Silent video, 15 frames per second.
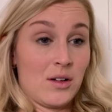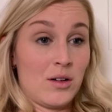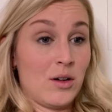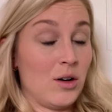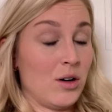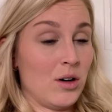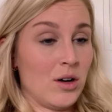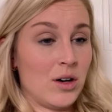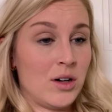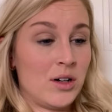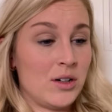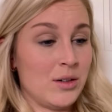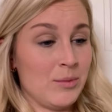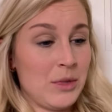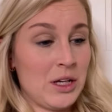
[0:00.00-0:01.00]
Oh,
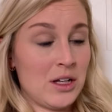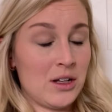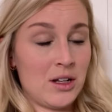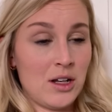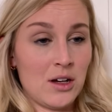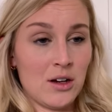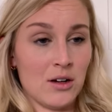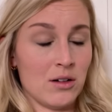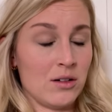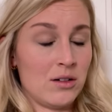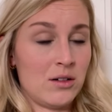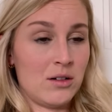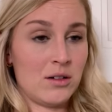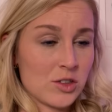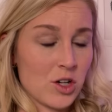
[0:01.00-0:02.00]
me and Neo
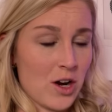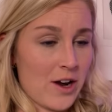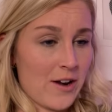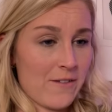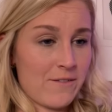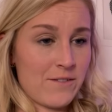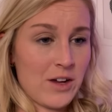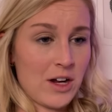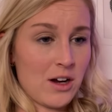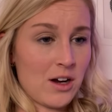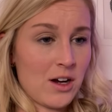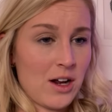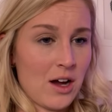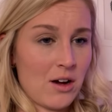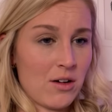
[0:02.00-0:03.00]
trying to figure
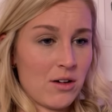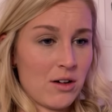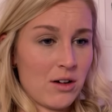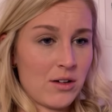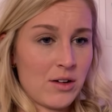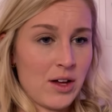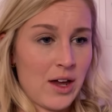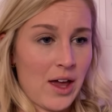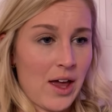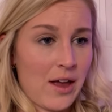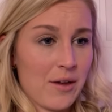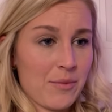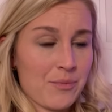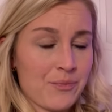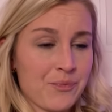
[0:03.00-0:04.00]
it out.
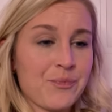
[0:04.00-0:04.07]
Okay.